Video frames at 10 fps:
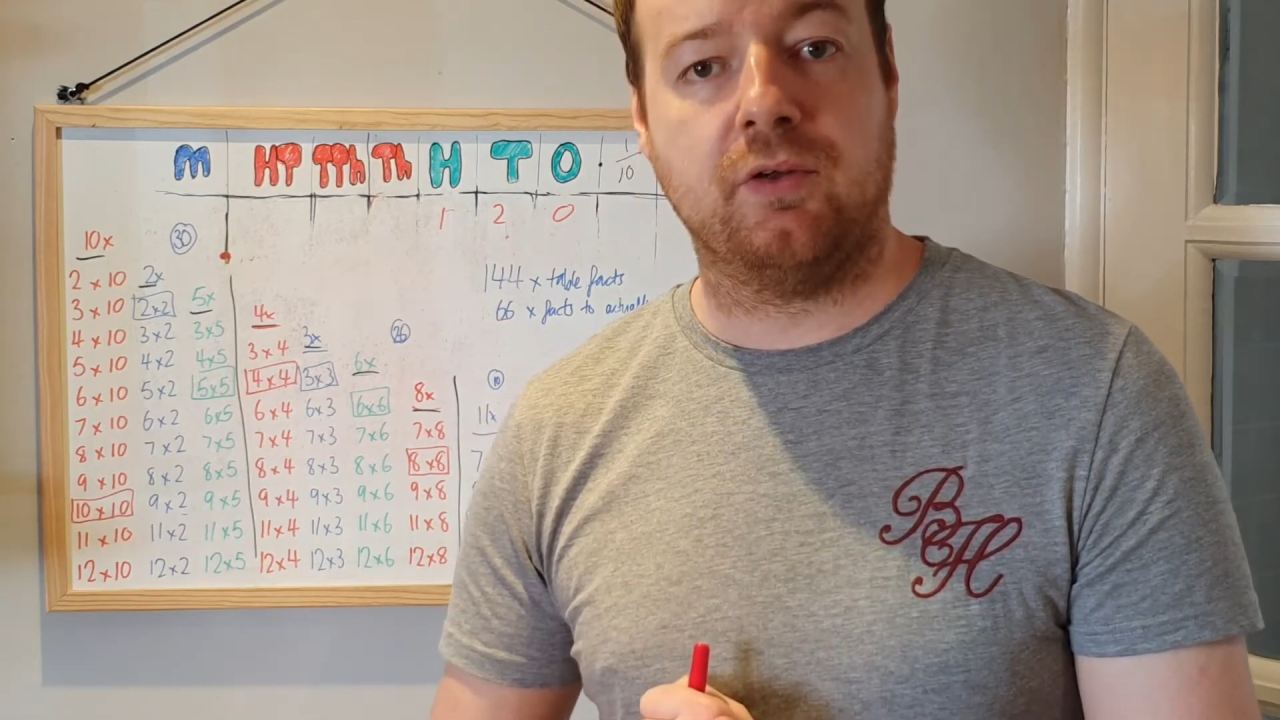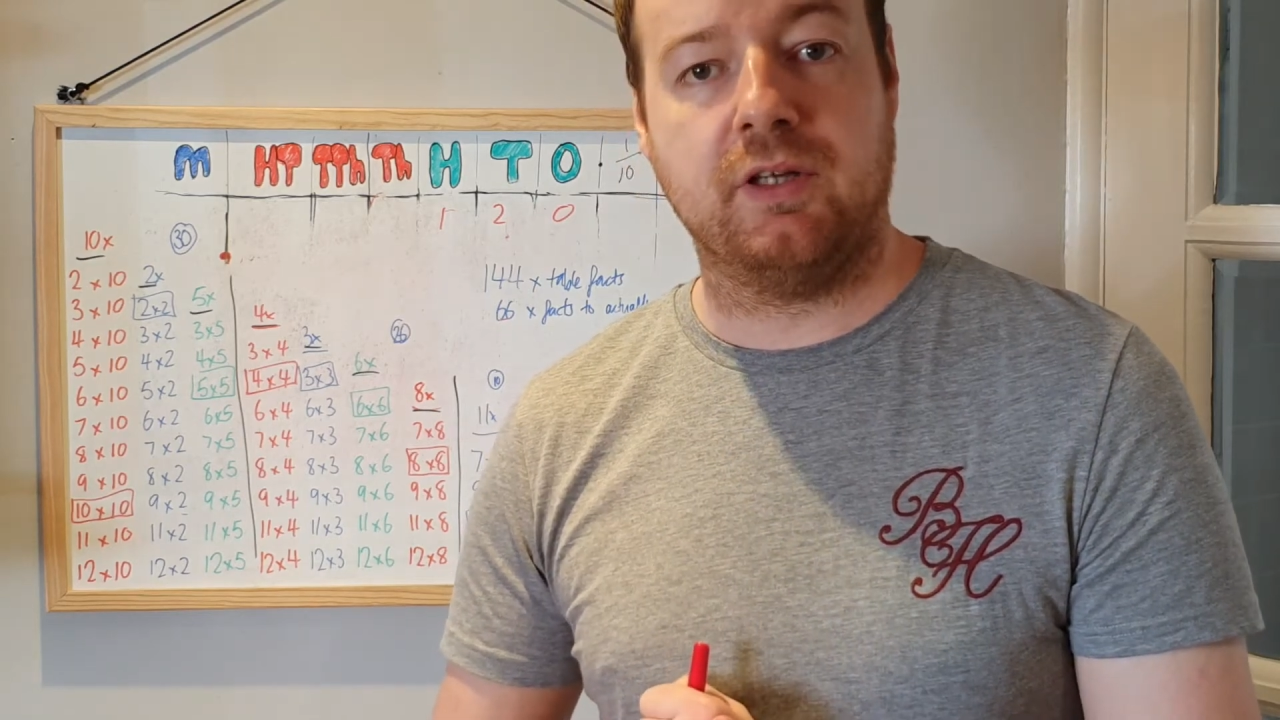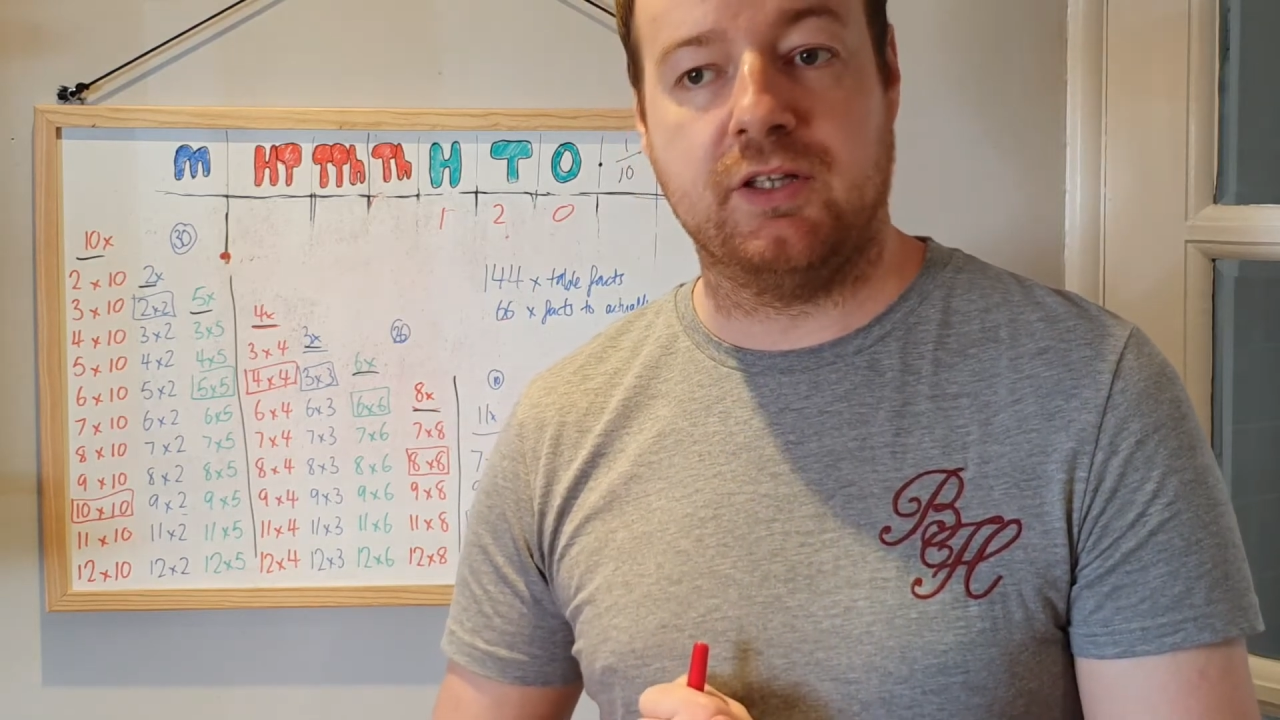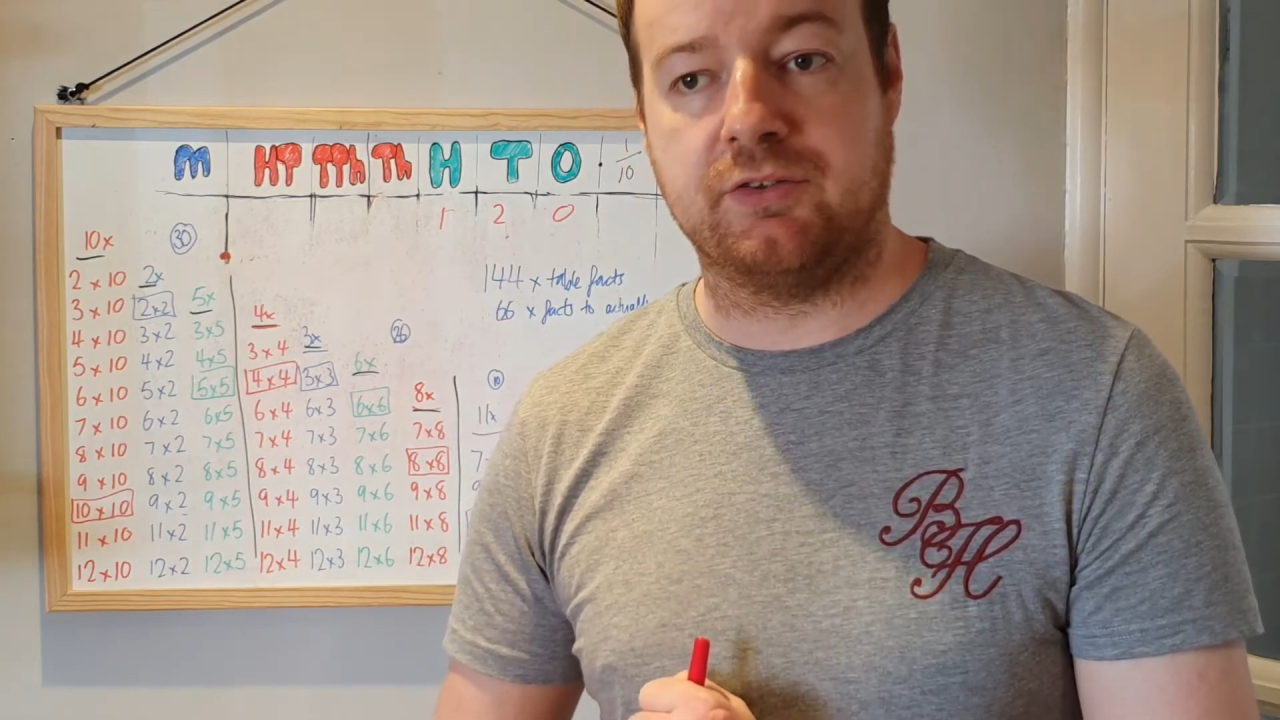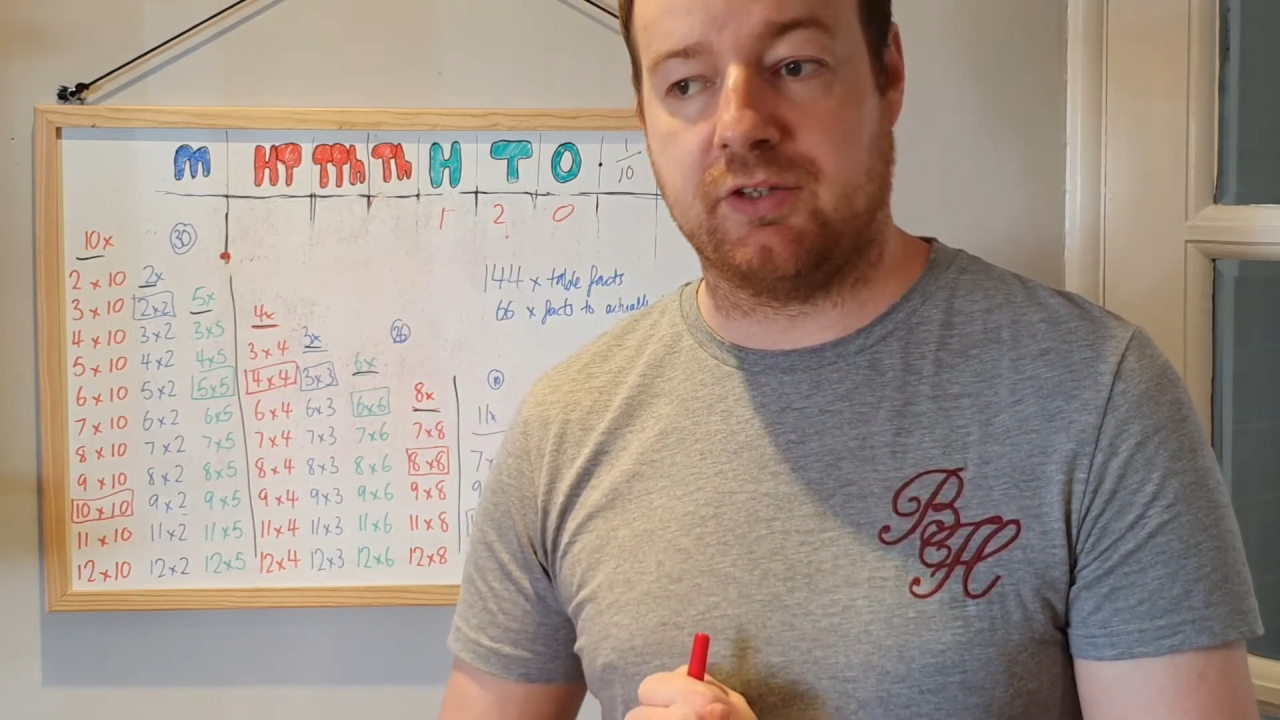
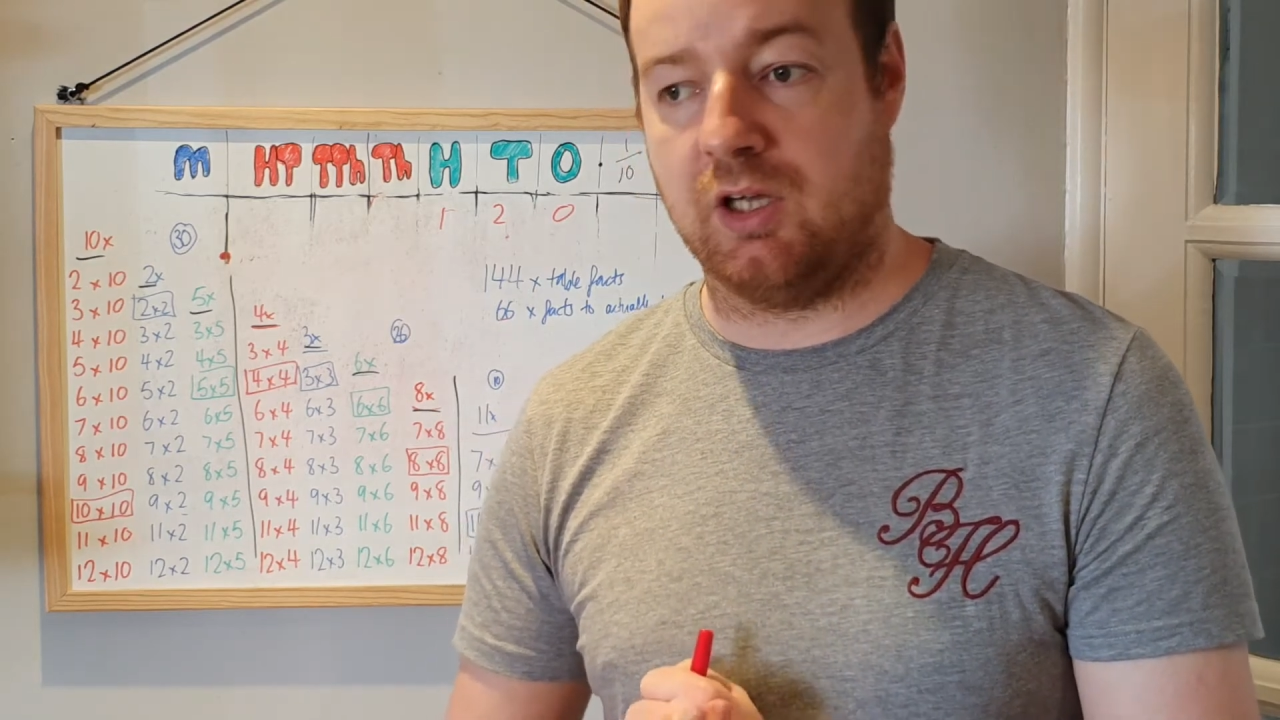is